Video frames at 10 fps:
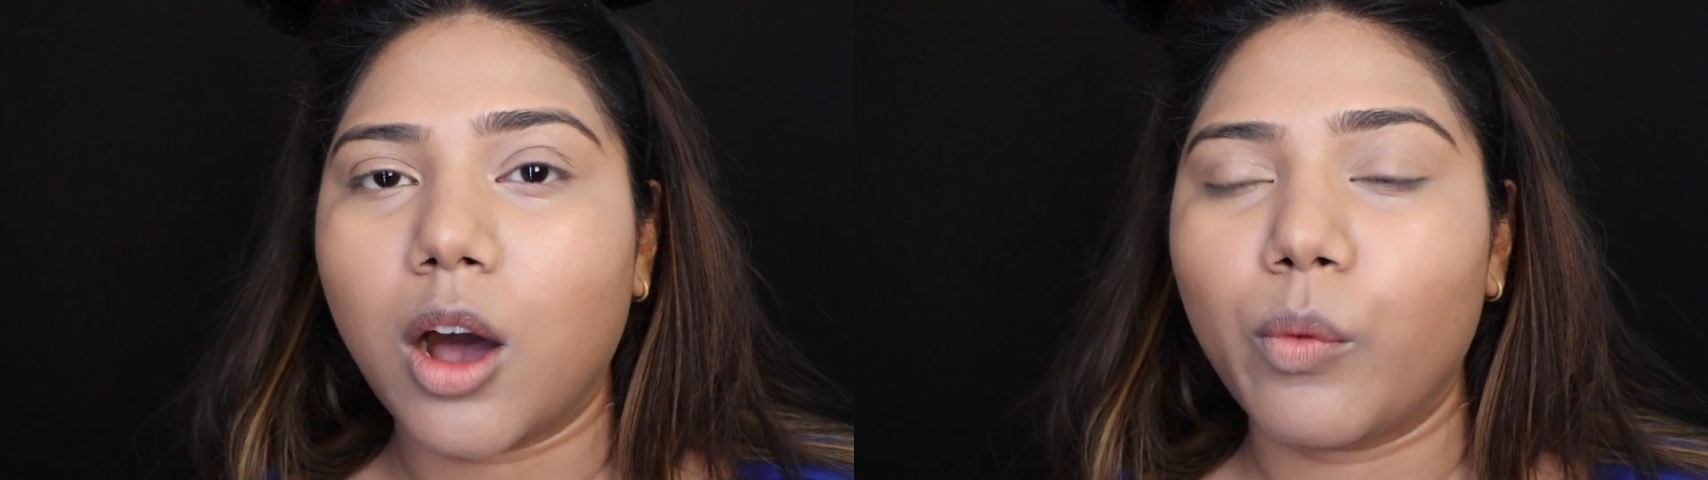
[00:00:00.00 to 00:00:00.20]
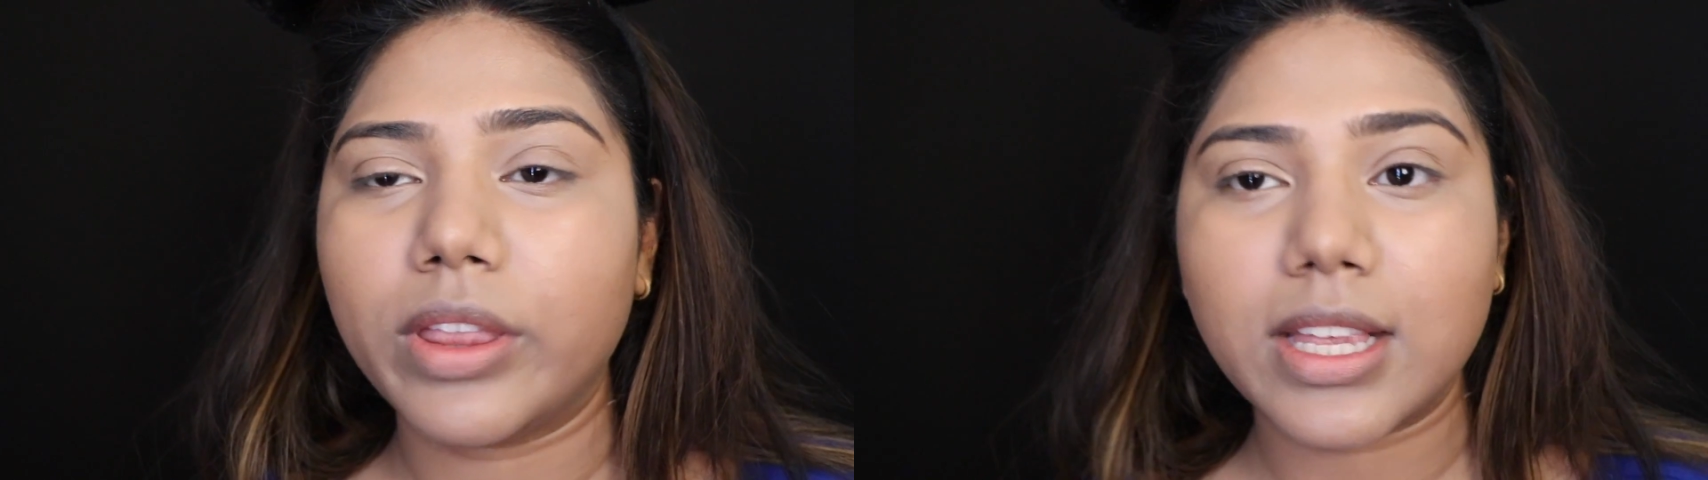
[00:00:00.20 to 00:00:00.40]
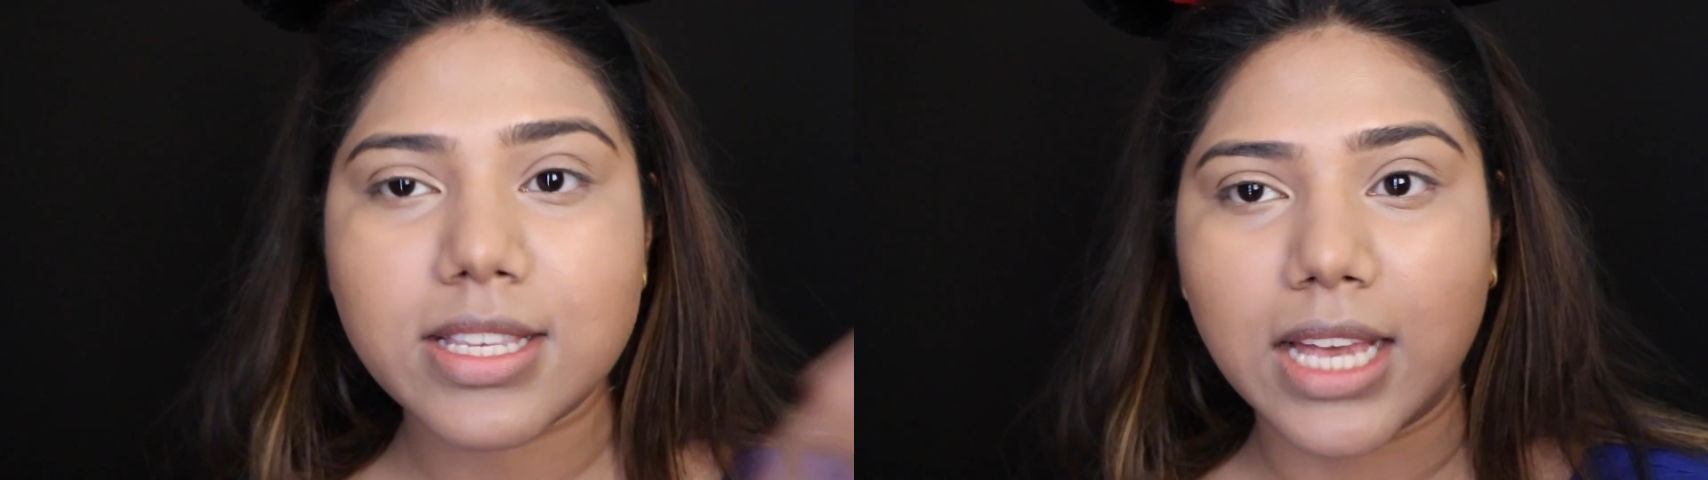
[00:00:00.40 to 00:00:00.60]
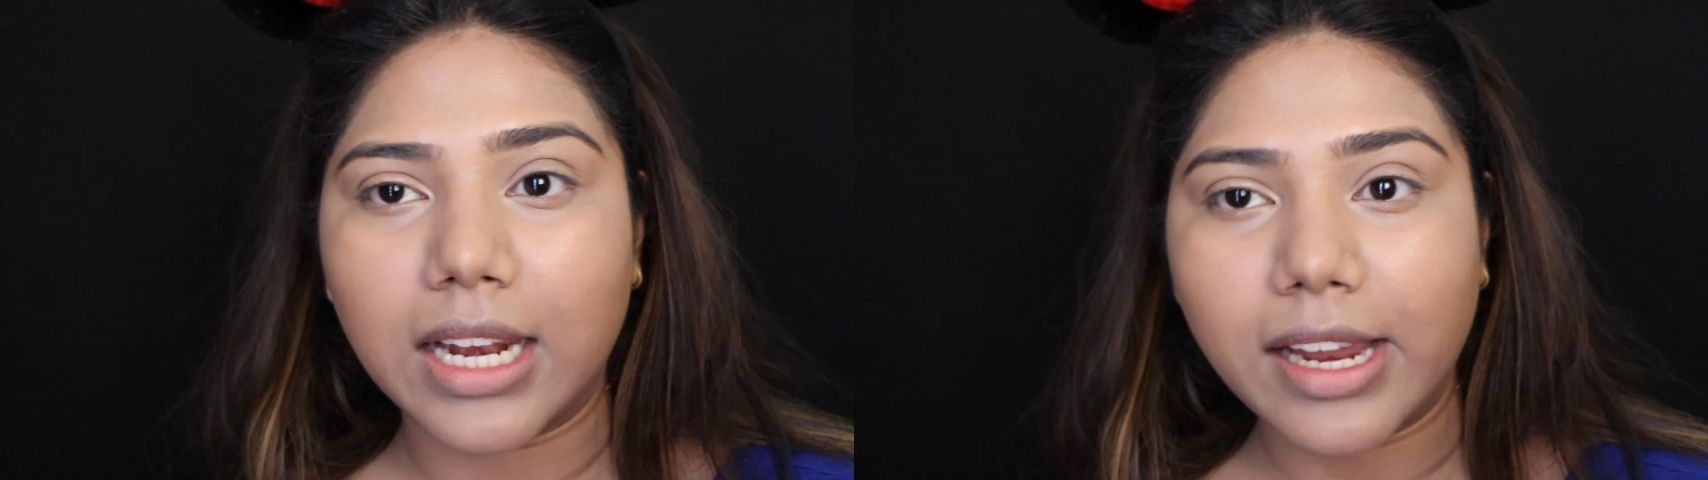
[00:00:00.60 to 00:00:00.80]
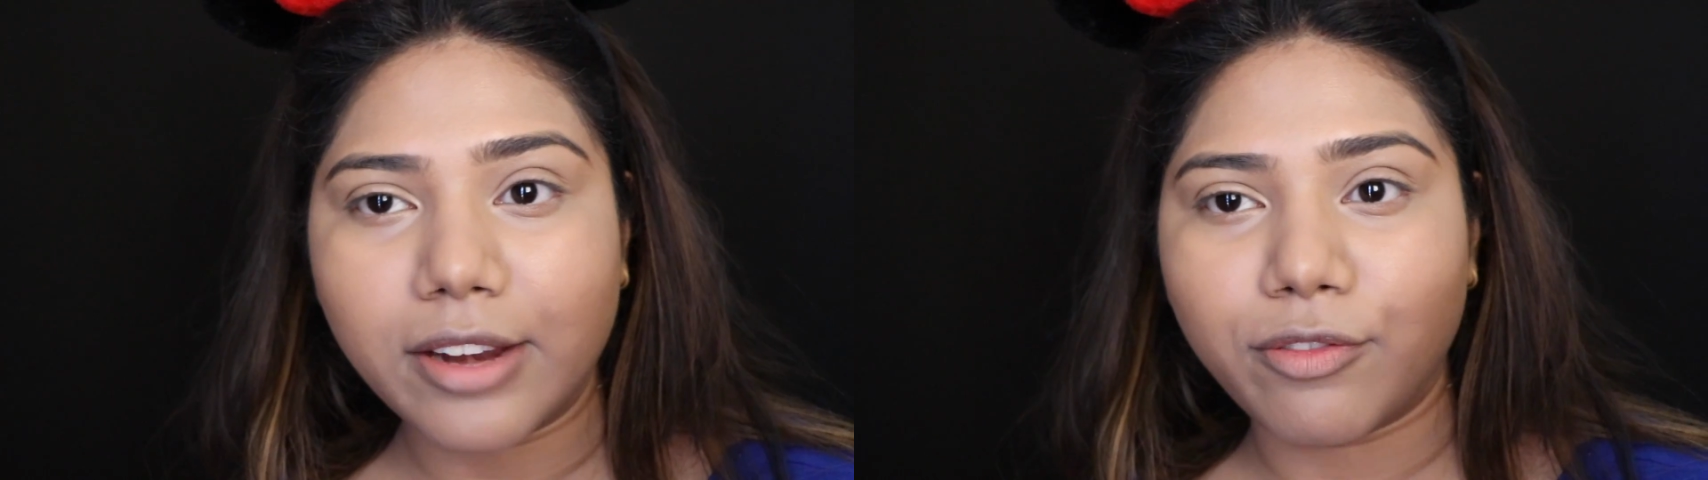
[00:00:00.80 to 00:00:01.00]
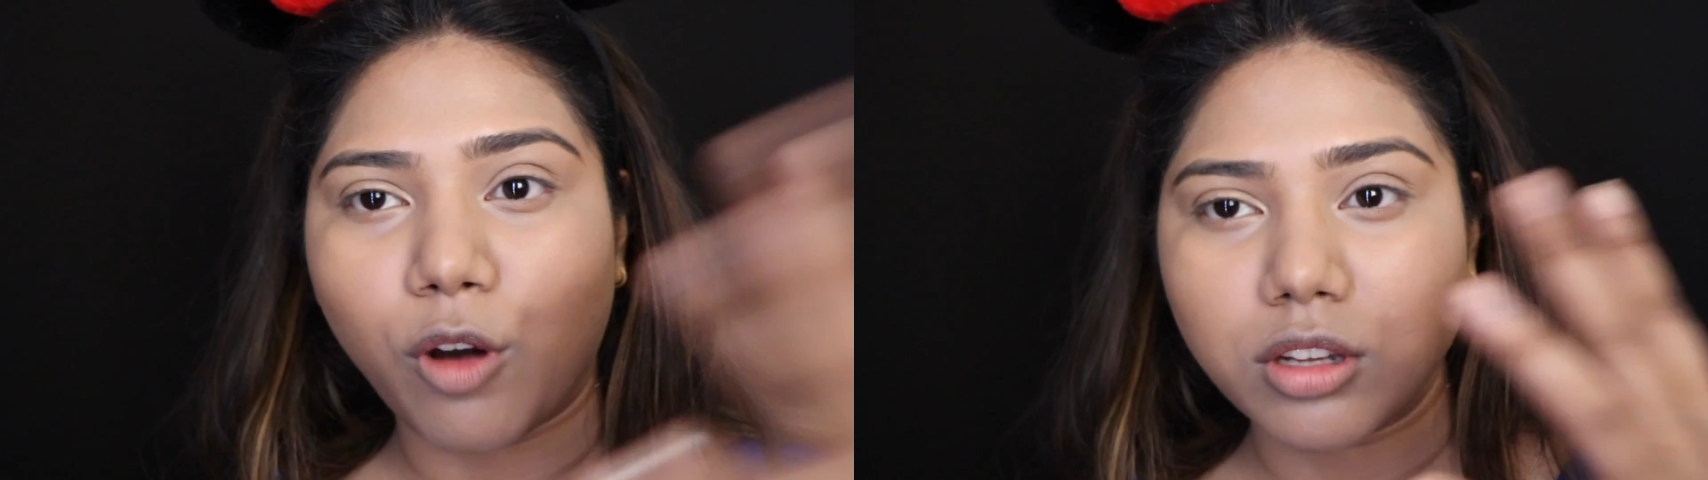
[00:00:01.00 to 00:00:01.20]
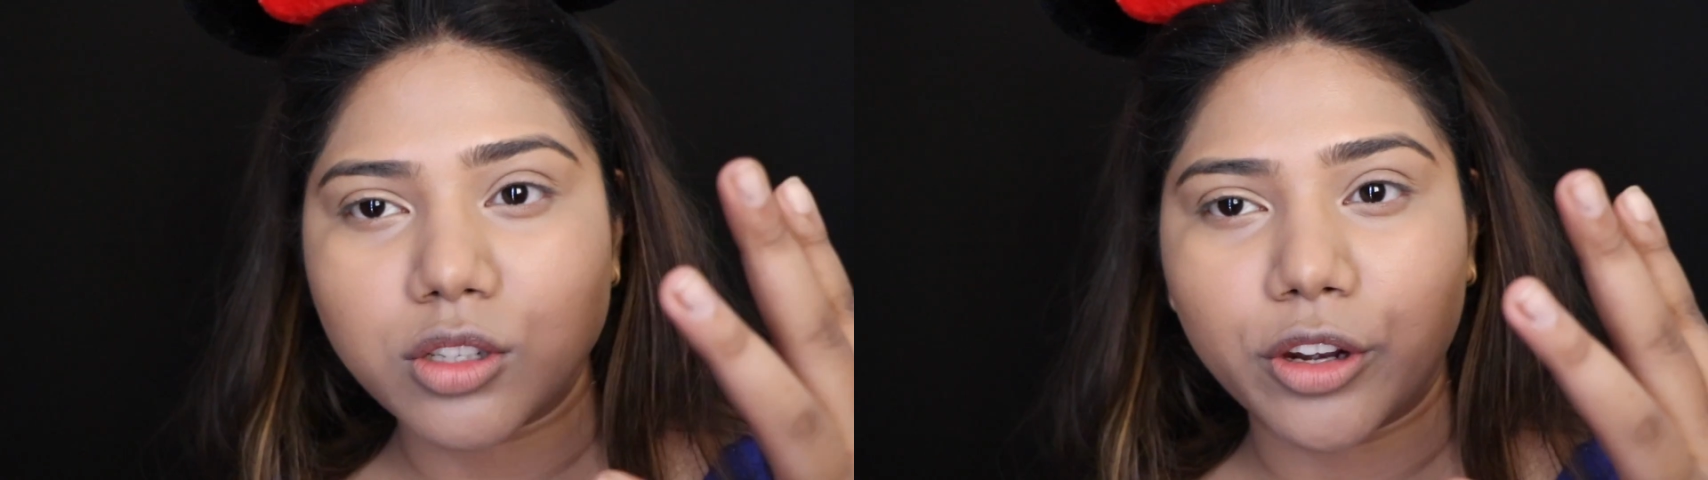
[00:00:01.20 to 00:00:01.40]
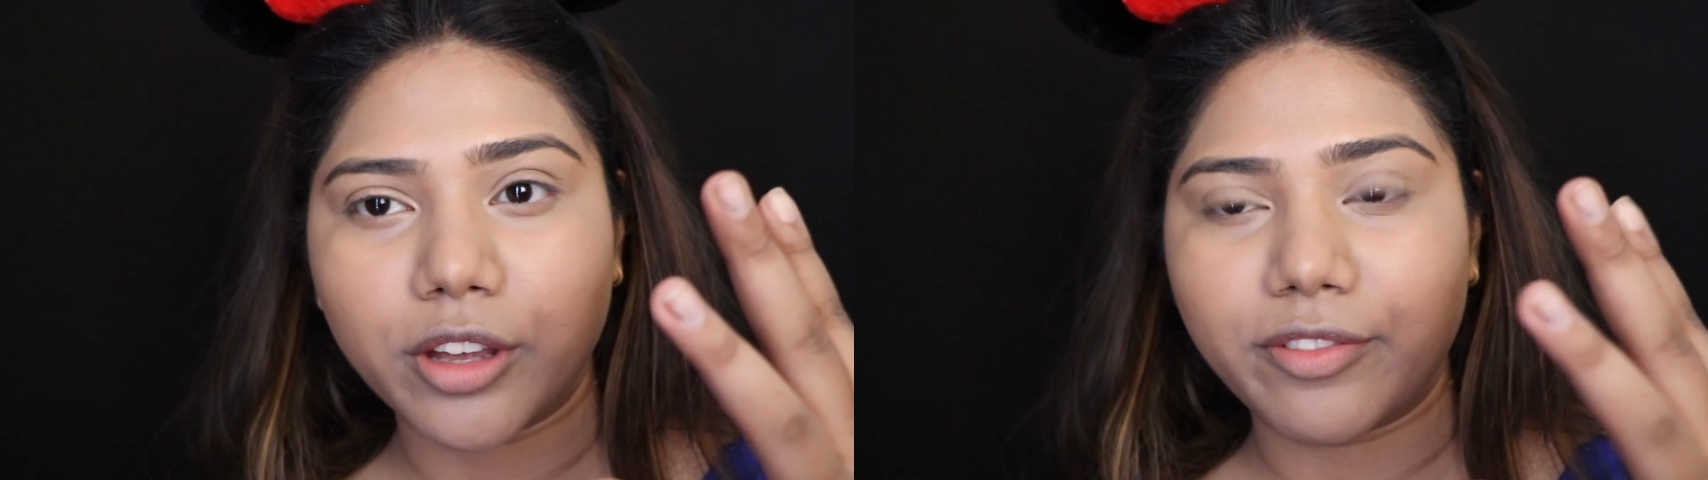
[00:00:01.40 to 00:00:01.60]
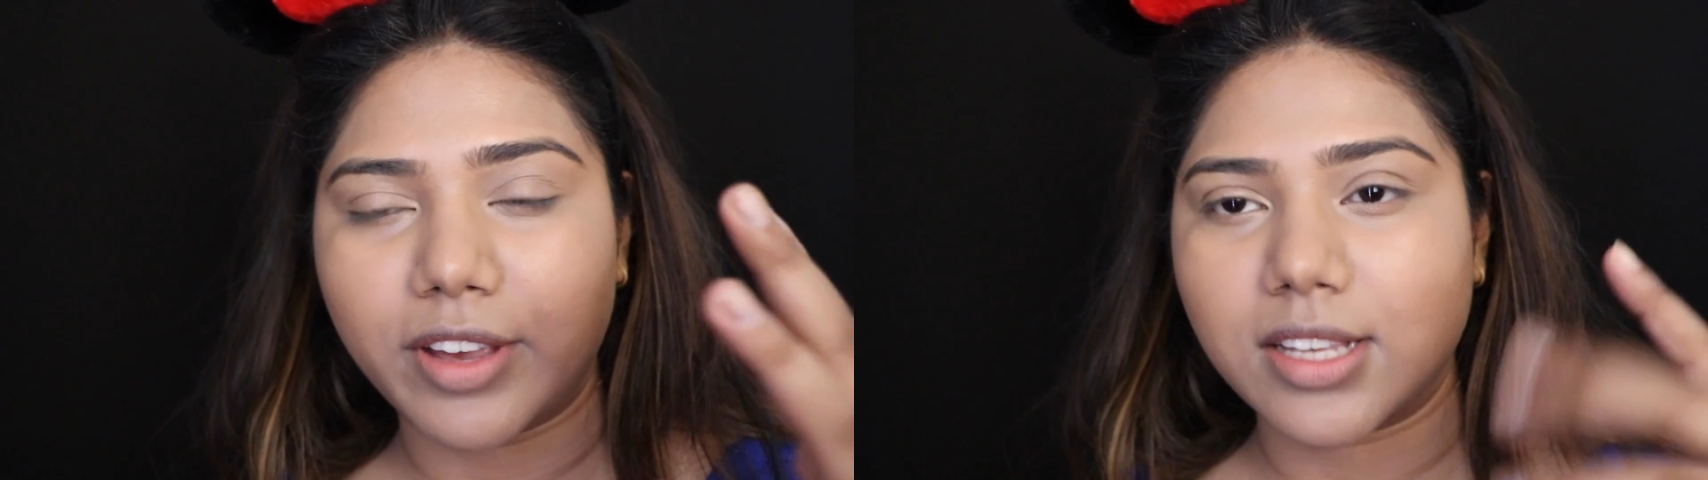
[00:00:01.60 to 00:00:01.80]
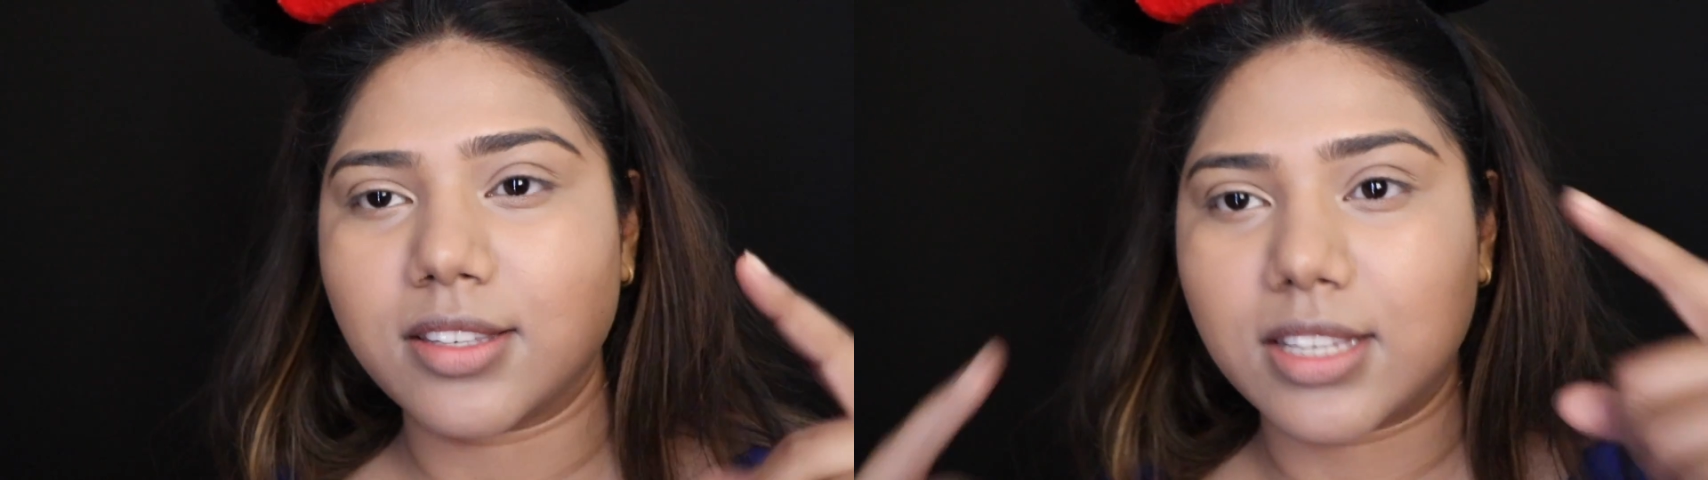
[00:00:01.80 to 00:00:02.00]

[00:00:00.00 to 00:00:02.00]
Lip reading: when the sunlight falls on your face,